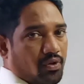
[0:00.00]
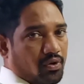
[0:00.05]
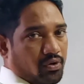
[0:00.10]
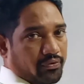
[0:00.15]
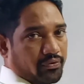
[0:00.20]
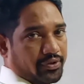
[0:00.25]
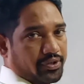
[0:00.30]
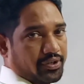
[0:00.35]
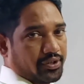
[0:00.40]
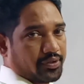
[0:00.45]

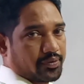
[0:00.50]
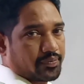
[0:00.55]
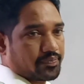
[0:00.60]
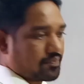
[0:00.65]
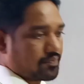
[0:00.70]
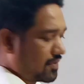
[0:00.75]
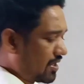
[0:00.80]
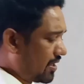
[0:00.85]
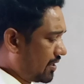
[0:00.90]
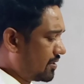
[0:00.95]
over here.
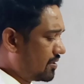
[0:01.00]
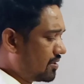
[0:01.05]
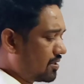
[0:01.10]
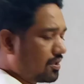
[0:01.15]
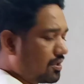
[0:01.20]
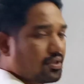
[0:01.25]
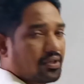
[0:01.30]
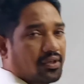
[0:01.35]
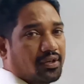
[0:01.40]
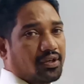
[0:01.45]
And
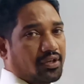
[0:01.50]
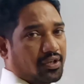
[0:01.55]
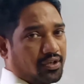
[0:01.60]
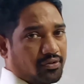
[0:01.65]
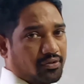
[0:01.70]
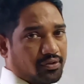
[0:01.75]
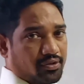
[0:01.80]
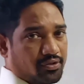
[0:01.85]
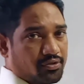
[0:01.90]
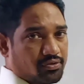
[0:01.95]

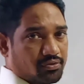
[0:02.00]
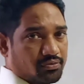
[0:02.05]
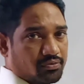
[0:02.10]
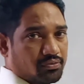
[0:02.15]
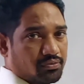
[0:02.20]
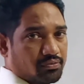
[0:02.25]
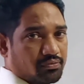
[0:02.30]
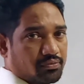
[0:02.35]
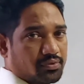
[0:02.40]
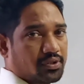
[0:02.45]
according
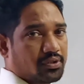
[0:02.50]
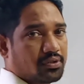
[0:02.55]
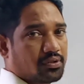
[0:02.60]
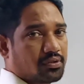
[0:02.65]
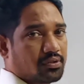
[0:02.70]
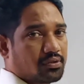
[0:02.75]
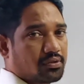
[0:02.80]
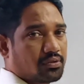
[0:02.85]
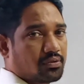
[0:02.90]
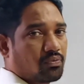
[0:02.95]
to
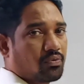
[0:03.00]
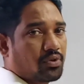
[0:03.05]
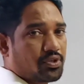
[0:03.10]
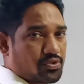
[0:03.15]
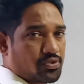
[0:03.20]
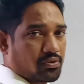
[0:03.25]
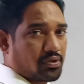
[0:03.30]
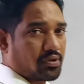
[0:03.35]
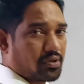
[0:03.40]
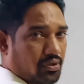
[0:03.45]
the
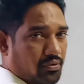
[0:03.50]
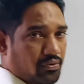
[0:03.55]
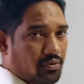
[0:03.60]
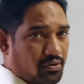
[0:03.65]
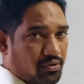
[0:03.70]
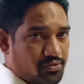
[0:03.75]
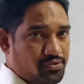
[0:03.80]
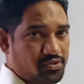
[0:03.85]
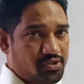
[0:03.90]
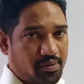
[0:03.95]
virtual ground
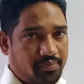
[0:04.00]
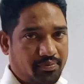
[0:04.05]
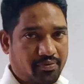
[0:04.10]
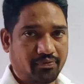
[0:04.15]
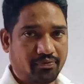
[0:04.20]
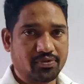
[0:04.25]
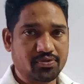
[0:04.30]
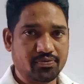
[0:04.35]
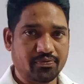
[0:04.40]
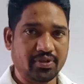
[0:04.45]
concept
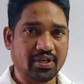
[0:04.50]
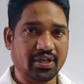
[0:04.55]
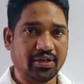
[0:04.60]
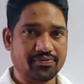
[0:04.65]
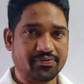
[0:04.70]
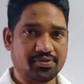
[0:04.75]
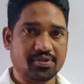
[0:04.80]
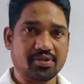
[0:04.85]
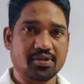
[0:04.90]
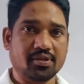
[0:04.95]
which we
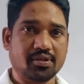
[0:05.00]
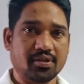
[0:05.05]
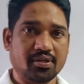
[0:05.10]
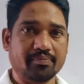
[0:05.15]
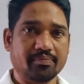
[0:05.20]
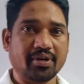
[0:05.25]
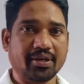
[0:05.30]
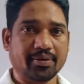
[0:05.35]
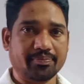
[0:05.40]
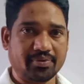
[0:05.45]
have seen
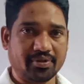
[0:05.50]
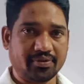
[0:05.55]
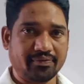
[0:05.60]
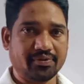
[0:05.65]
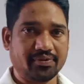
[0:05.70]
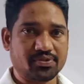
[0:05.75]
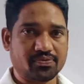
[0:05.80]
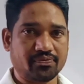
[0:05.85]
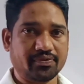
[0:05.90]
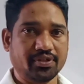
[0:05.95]
in my
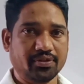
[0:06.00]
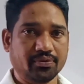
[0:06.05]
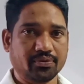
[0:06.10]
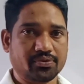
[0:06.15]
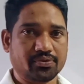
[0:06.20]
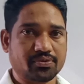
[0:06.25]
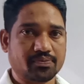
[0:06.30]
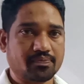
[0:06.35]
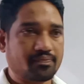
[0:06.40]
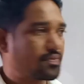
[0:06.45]
previous
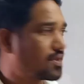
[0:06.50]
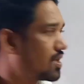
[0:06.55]
videos,